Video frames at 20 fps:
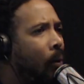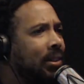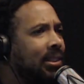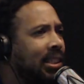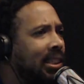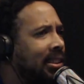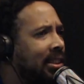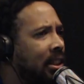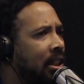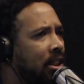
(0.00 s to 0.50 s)

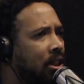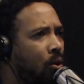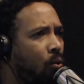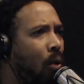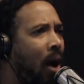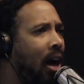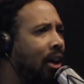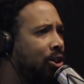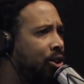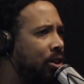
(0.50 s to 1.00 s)
listening to
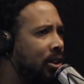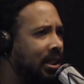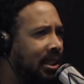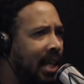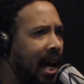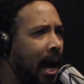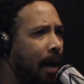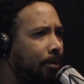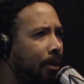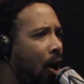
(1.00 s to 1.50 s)
Roger and
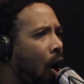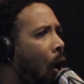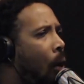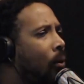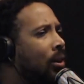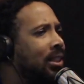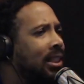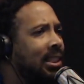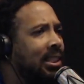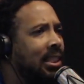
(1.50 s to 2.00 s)
Zapp. They
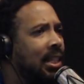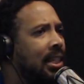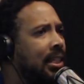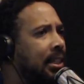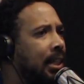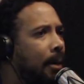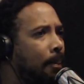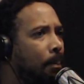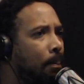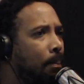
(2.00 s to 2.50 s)
always listening
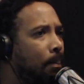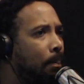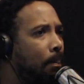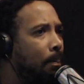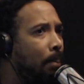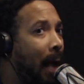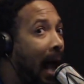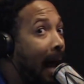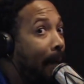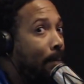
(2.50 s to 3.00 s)
to
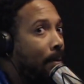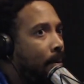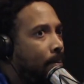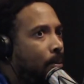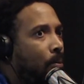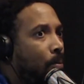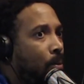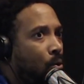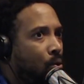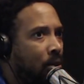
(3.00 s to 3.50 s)
black
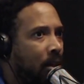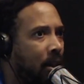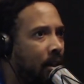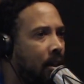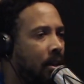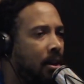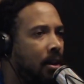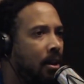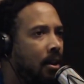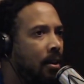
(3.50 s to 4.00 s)
people music.
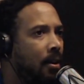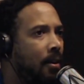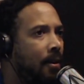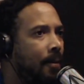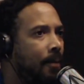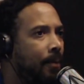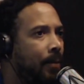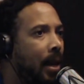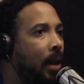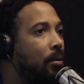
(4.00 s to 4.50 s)

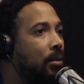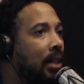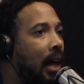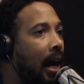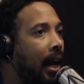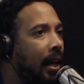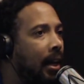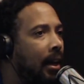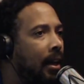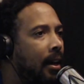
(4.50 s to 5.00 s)
He was
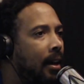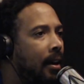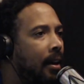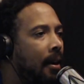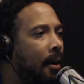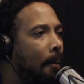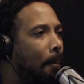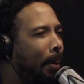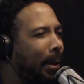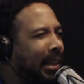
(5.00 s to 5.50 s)
like,
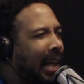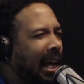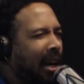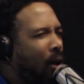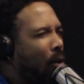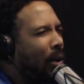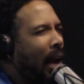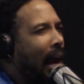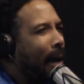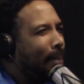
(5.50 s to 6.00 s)
but they
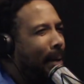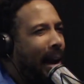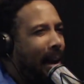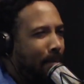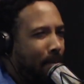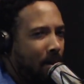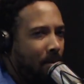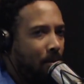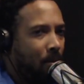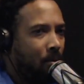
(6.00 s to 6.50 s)
don't like
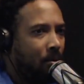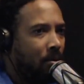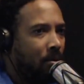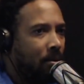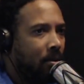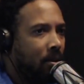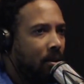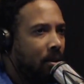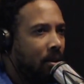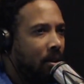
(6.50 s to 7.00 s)
black people.
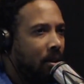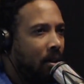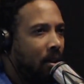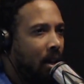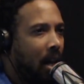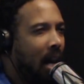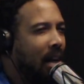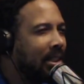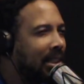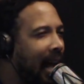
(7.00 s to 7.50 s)

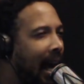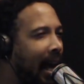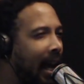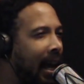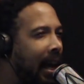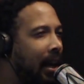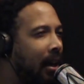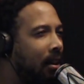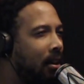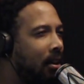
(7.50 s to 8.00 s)
He was
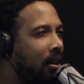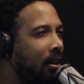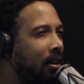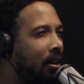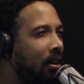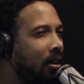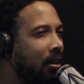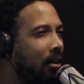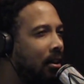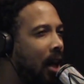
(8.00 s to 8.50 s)
like,
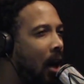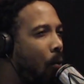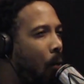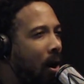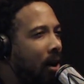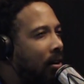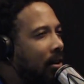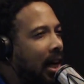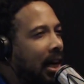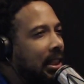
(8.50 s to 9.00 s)
then
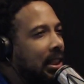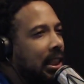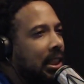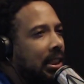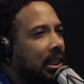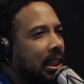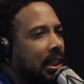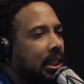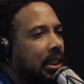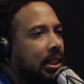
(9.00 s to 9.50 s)
why don't they
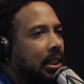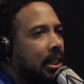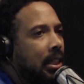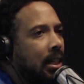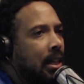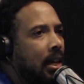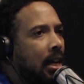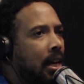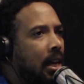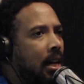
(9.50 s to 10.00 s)
just listen
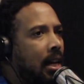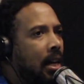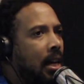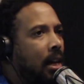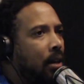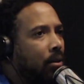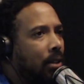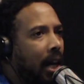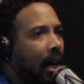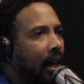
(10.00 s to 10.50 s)
to,
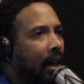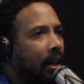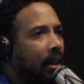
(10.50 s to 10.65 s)
he was like,